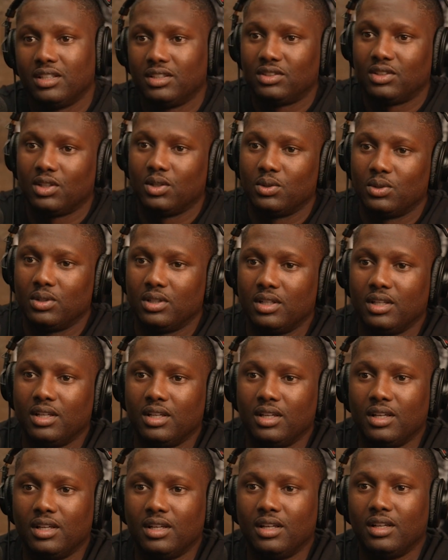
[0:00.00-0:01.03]
We're gonna pick
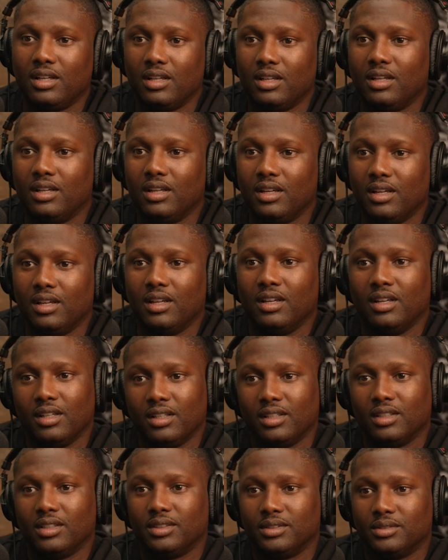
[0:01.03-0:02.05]
you up, take you
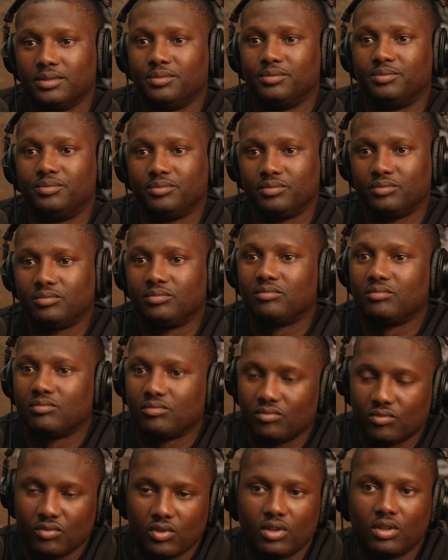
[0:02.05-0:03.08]
out of your car, take you out of your
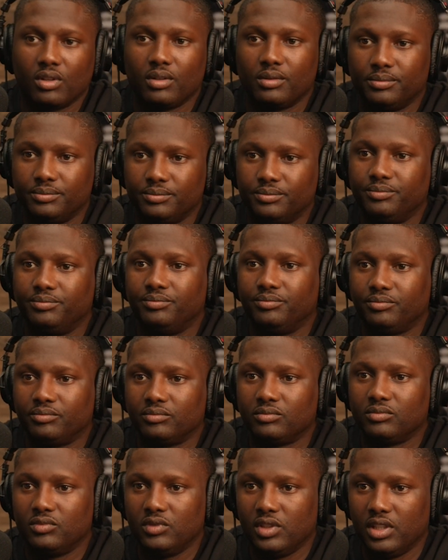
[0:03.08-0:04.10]
house, and we're gonna bring you to the hospital.